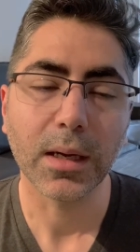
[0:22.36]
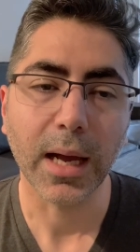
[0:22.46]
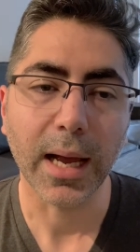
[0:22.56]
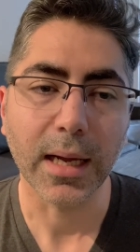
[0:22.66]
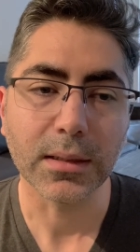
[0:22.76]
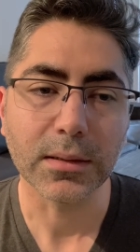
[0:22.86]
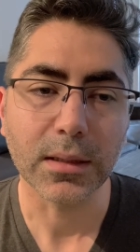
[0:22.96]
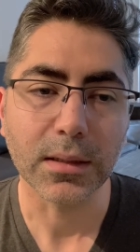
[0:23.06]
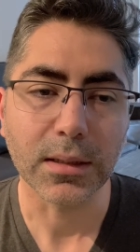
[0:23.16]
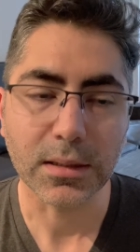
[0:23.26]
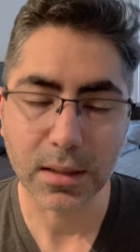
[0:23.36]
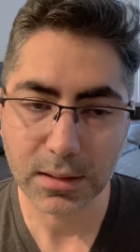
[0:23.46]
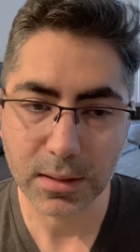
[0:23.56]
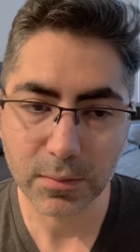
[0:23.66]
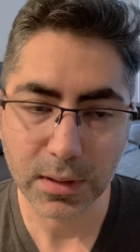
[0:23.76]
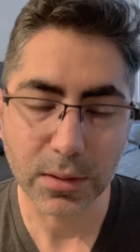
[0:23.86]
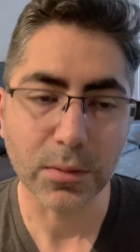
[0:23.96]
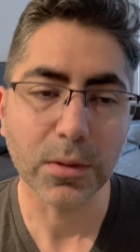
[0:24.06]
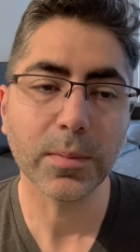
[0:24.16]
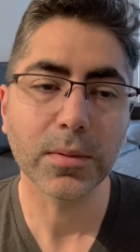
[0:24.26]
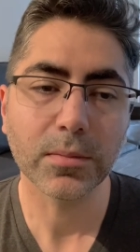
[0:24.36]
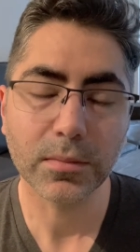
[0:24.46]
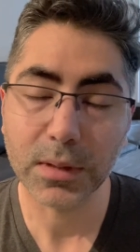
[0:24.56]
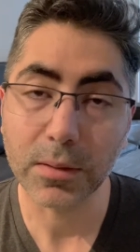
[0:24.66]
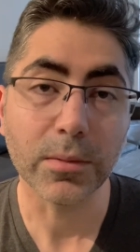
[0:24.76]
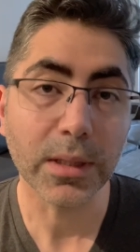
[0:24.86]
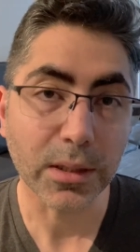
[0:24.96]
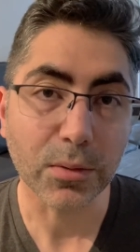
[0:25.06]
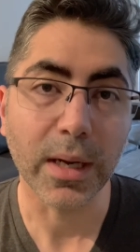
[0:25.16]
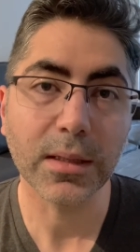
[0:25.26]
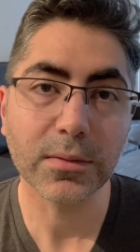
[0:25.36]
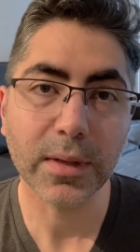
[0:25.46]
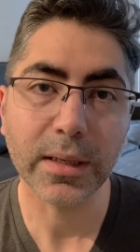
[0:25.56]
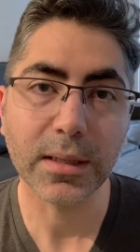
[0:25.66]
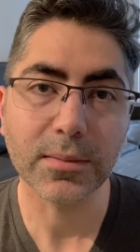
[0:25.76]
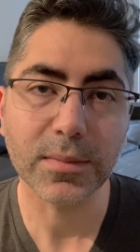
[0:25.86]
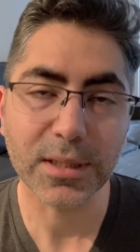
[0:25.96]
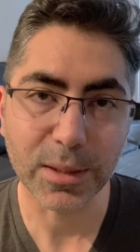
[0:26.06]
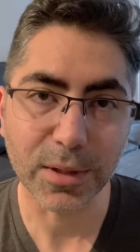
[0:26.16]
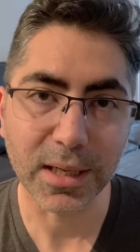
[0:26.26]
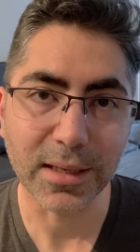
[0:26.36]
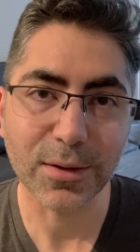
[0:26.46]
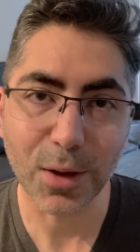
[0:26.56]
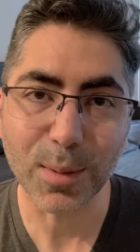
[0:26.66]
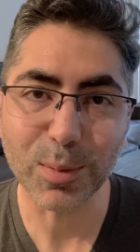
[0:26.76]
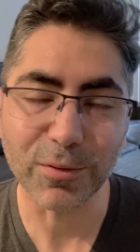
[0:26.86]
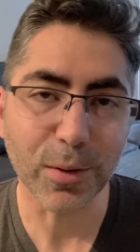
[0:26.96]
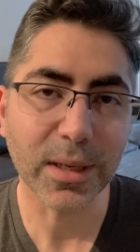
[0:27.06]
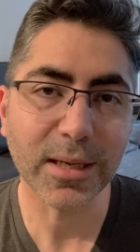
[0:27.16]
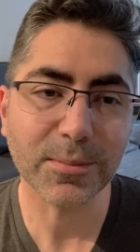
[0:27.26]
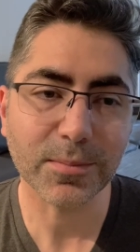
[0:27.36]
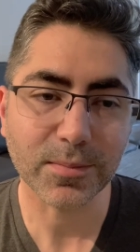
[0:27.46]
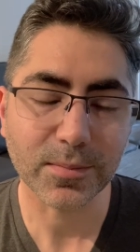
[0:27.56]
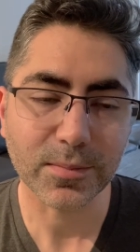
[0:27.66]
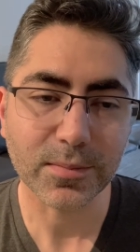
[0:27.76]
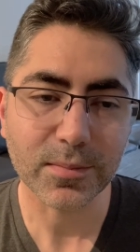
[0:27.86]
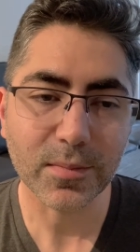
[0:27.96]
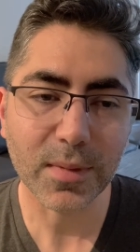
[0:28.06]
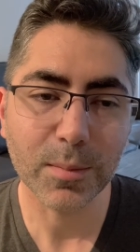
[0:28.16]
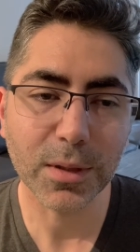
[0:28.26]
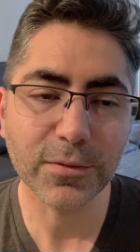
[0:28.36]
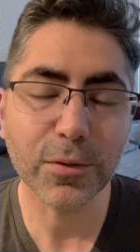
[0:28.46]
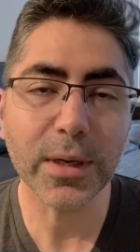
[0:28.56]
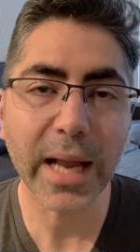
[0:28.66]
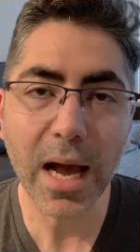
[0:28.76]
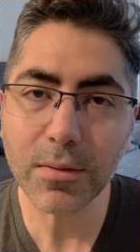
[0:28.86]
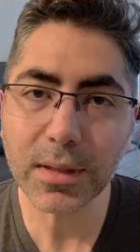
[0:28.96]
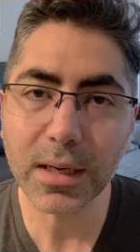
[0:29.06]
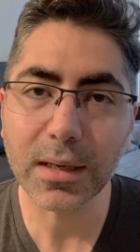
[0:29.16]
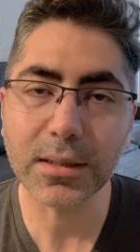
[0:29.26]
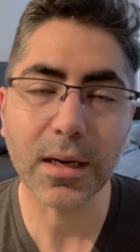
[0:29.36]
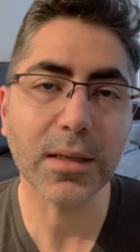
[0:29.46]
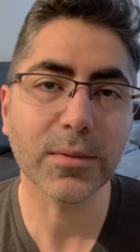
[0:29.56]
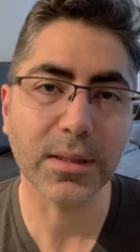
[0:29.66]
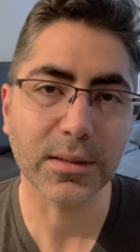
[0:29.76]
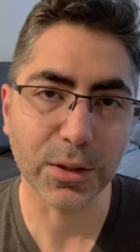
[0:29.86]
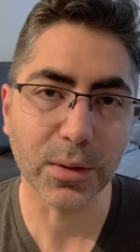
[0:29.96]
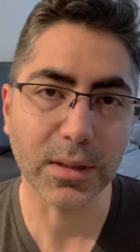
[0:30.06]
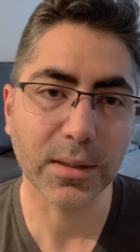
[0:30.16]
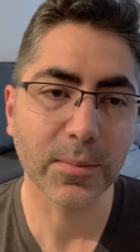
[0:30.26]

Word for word: and discussed them with the group. They were really great, very stimulating, thought-provoking. But for now, we are done with Jung.